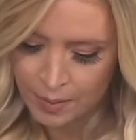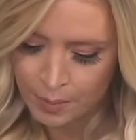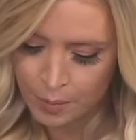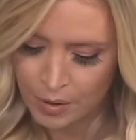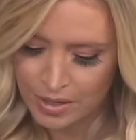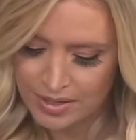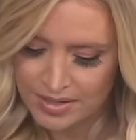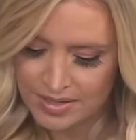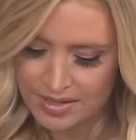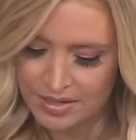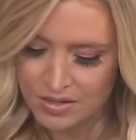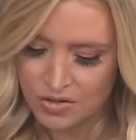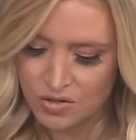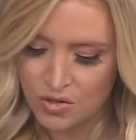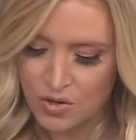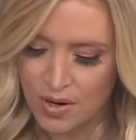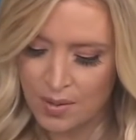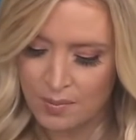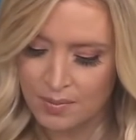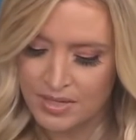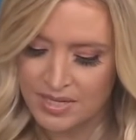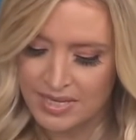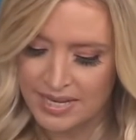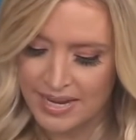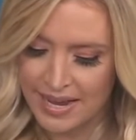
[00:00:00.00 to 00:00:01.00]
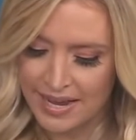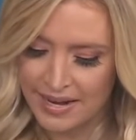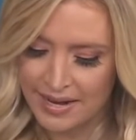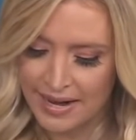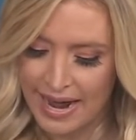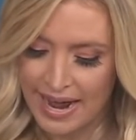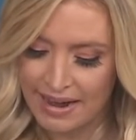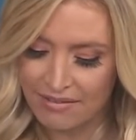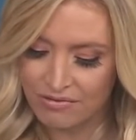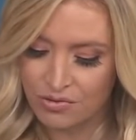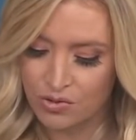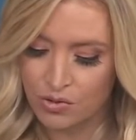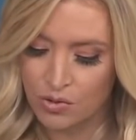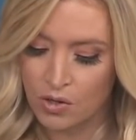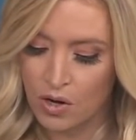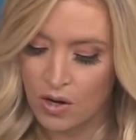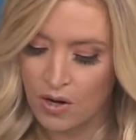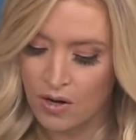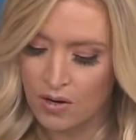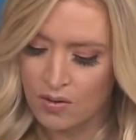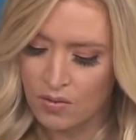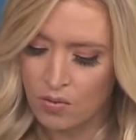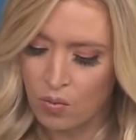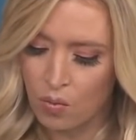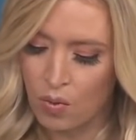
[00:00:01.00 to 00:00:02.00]
President Trump said, after
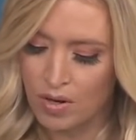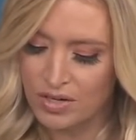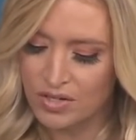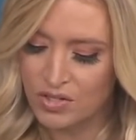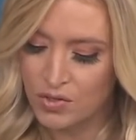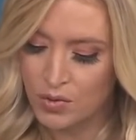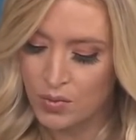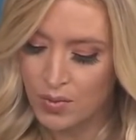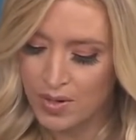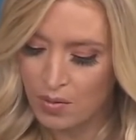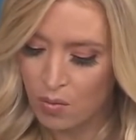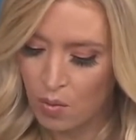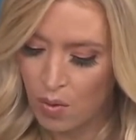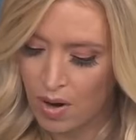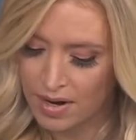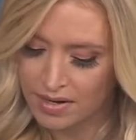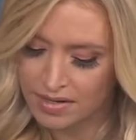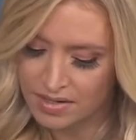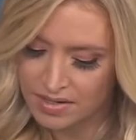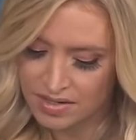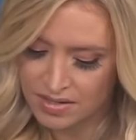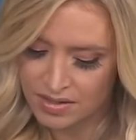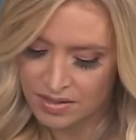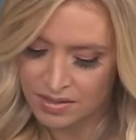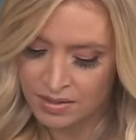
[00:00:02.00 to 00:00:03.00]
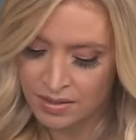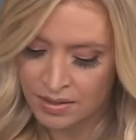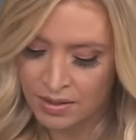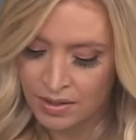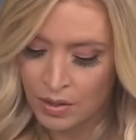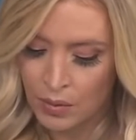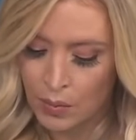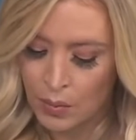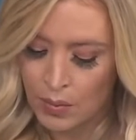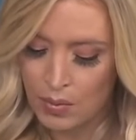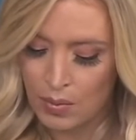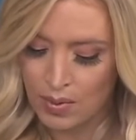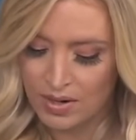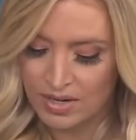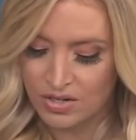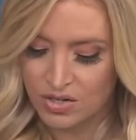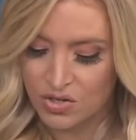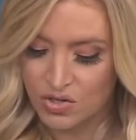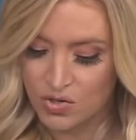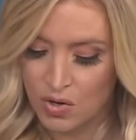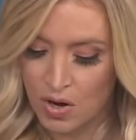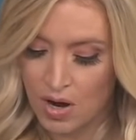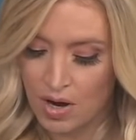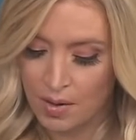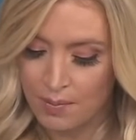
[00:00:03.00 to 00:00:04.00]
all, what do we want? We want a
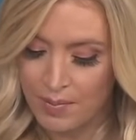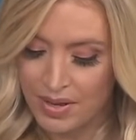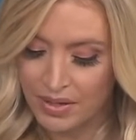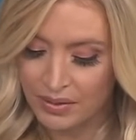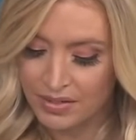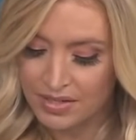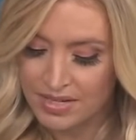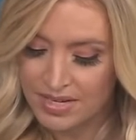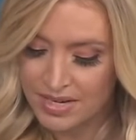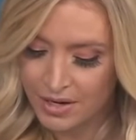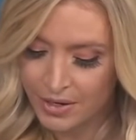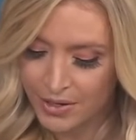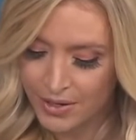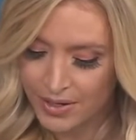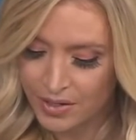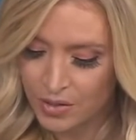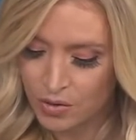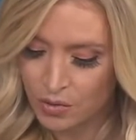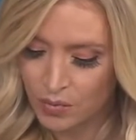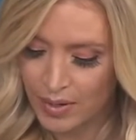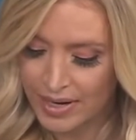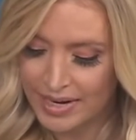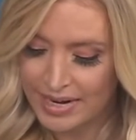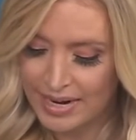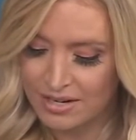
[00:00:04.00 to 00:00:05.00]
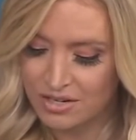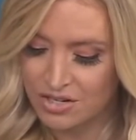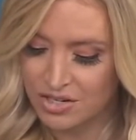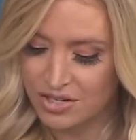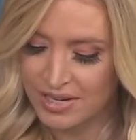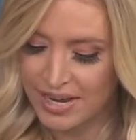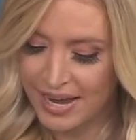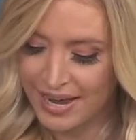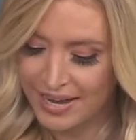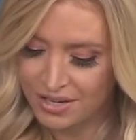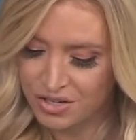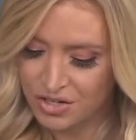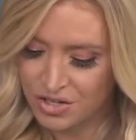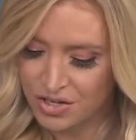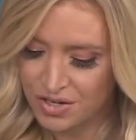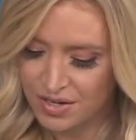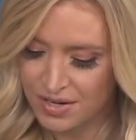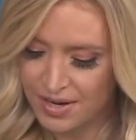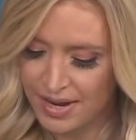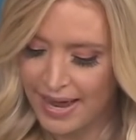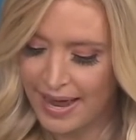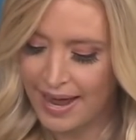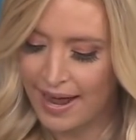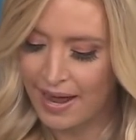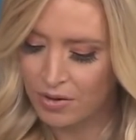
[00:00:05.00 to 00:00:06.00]
strong military, great
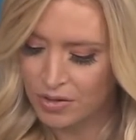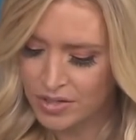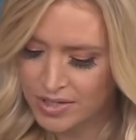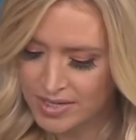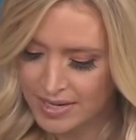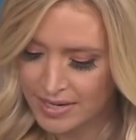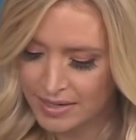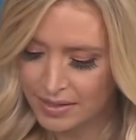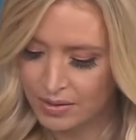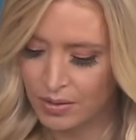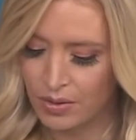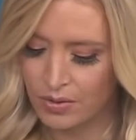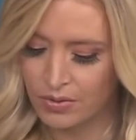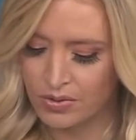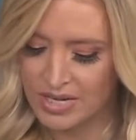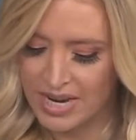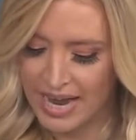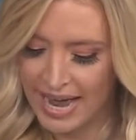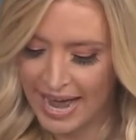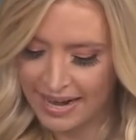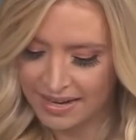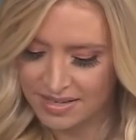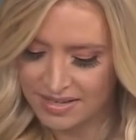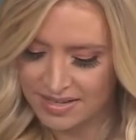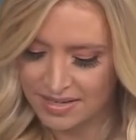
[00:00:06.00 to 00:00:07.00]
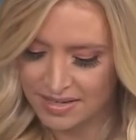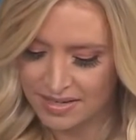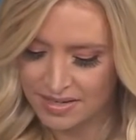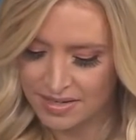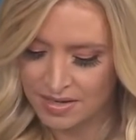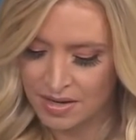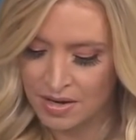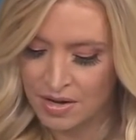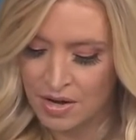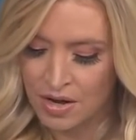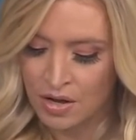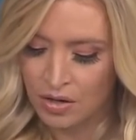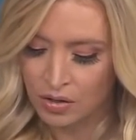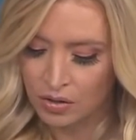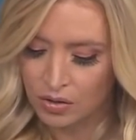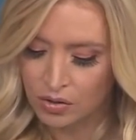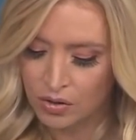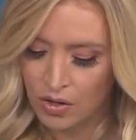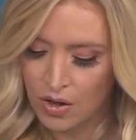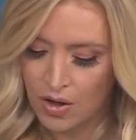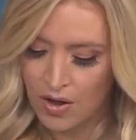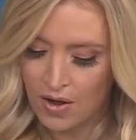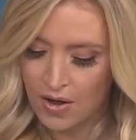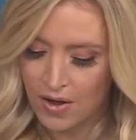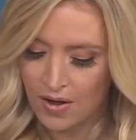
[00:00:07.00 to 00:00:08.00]
education, housing, low taxes,
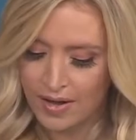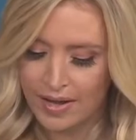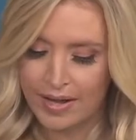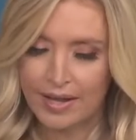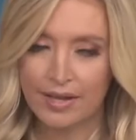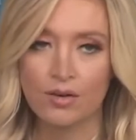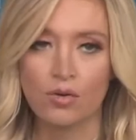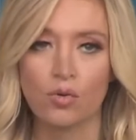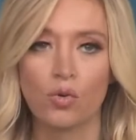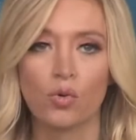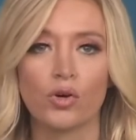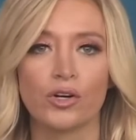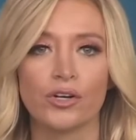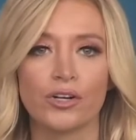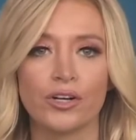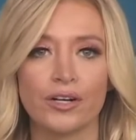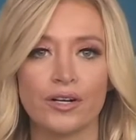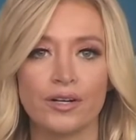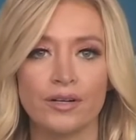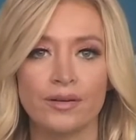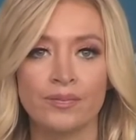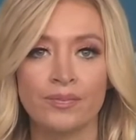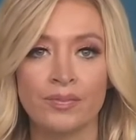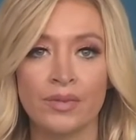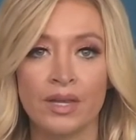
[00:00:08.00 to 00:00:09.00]
law and order.